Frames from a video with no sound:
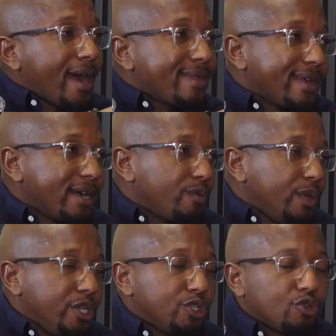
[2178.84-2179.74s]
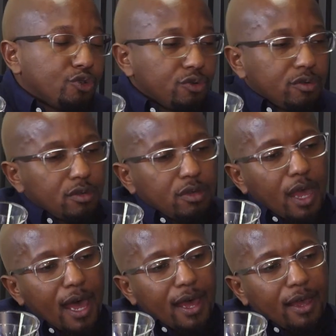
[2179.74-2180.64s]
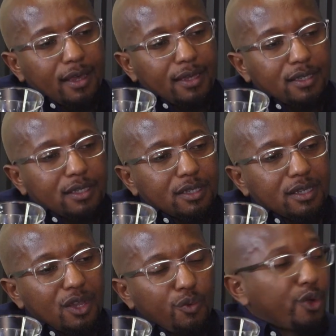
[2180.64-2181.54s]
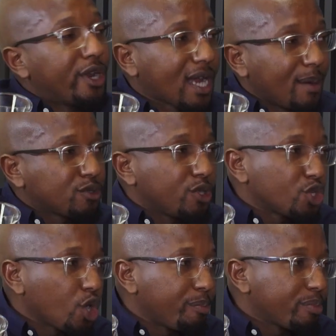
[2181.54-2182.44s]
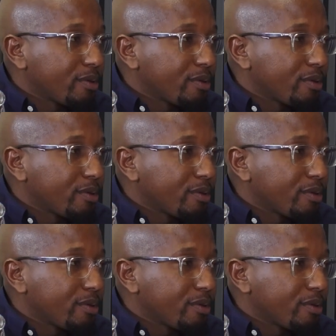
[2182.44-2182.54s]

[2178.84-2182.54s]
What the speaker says: I think we need to do is we're going to come to the shop